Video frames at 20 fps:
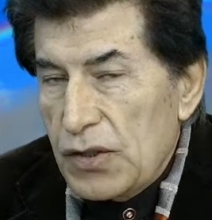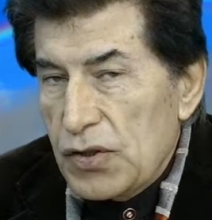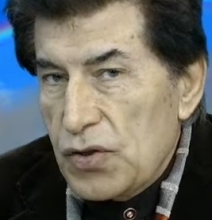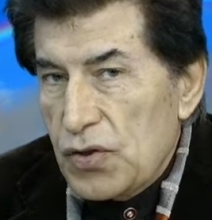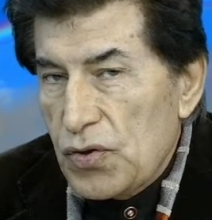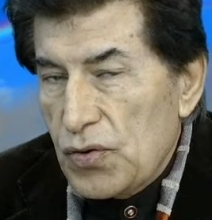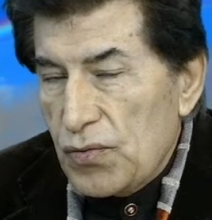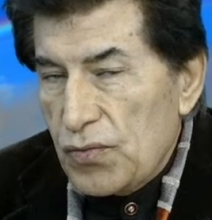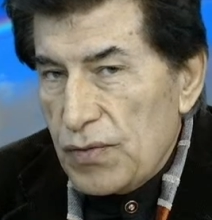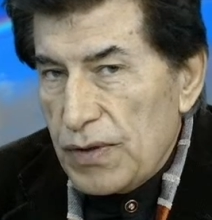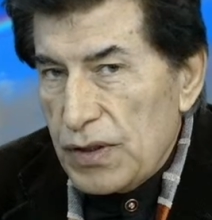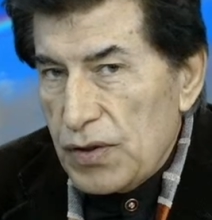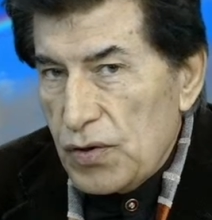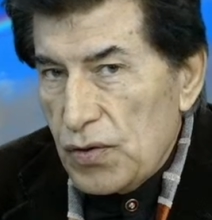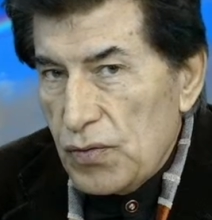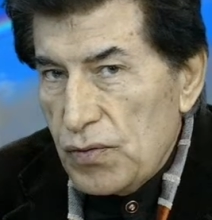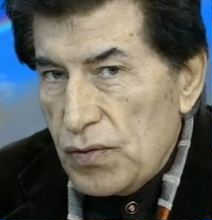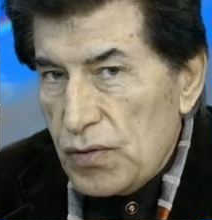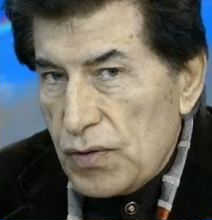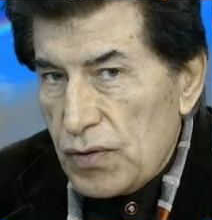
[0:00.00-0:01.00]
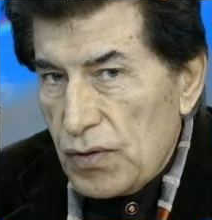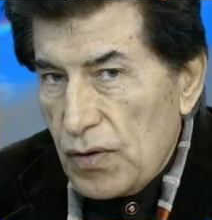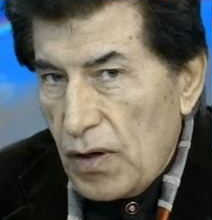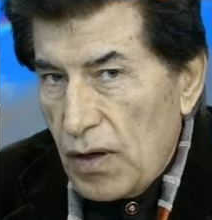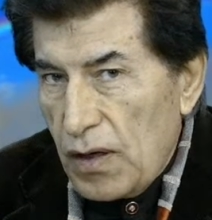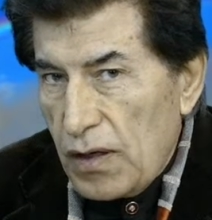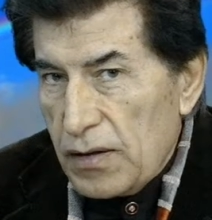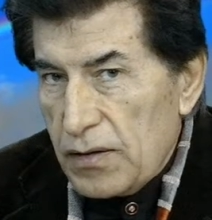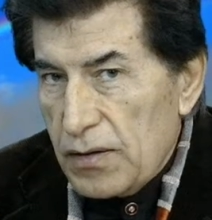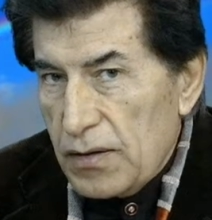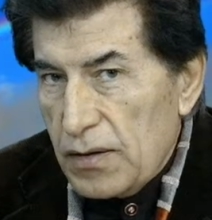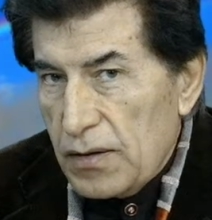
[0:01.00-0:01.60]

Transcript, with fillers: to reduce God